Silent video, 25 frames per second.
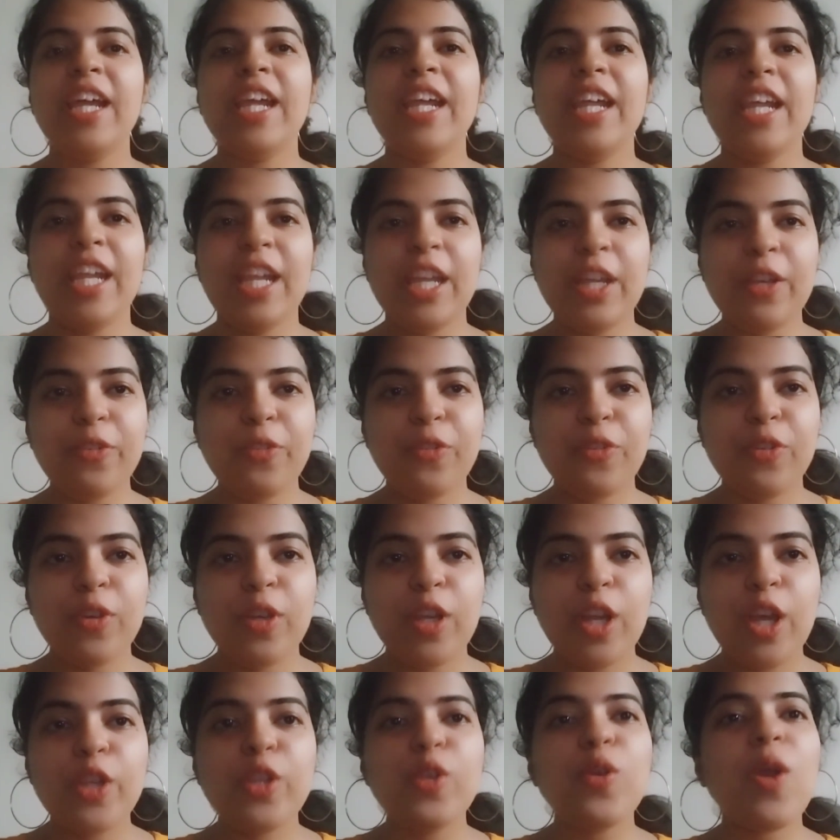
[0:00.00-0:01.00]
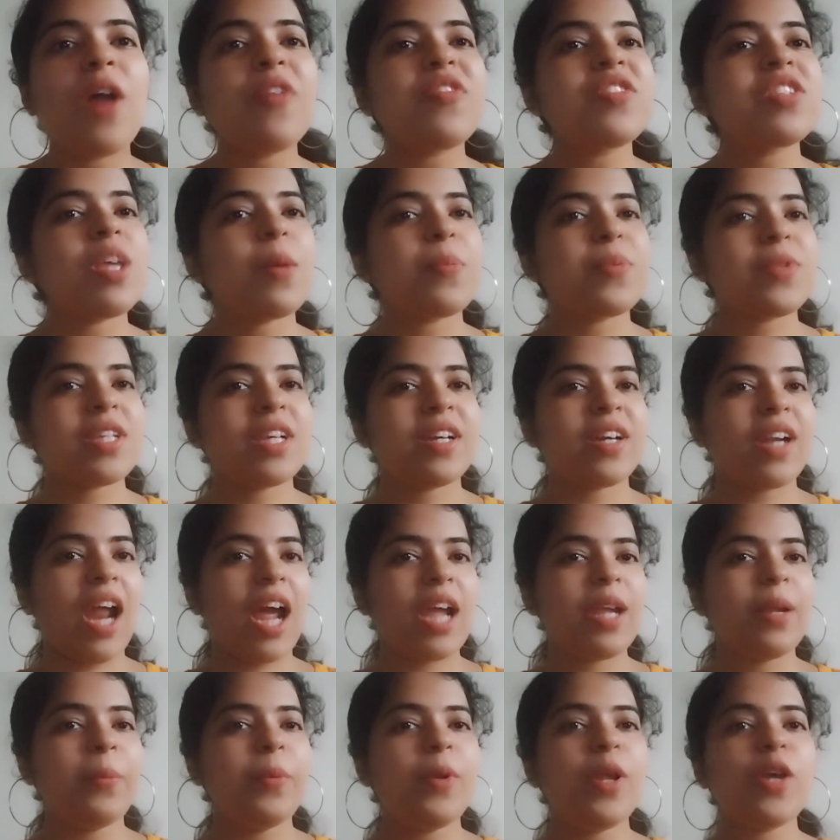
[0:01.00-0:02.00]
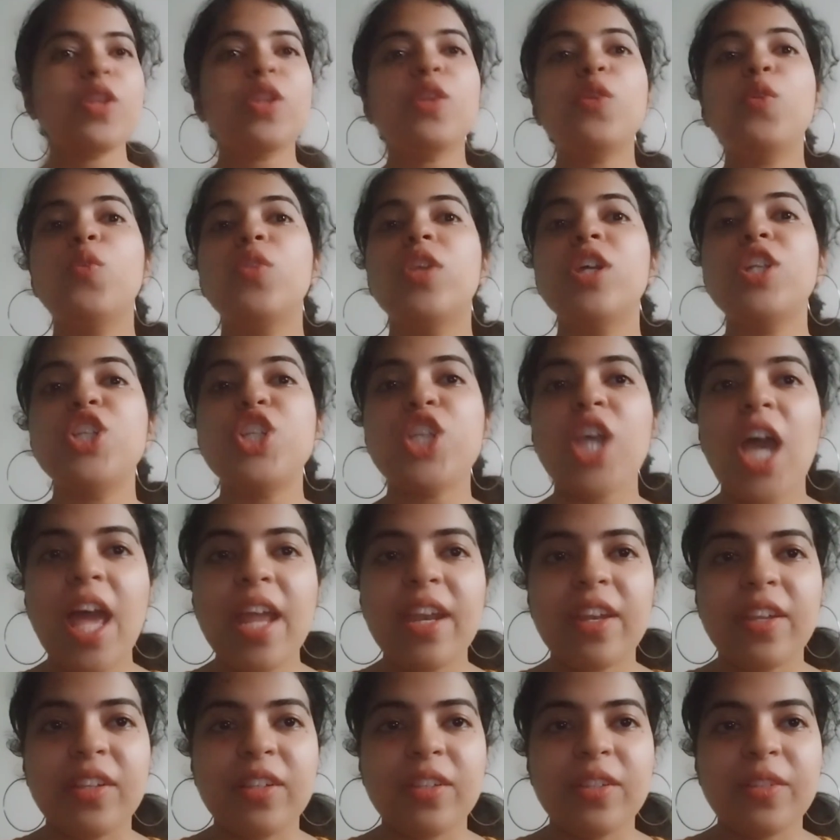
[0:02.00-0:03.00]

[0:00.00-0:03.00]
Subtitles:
if you have subscribed to the channel.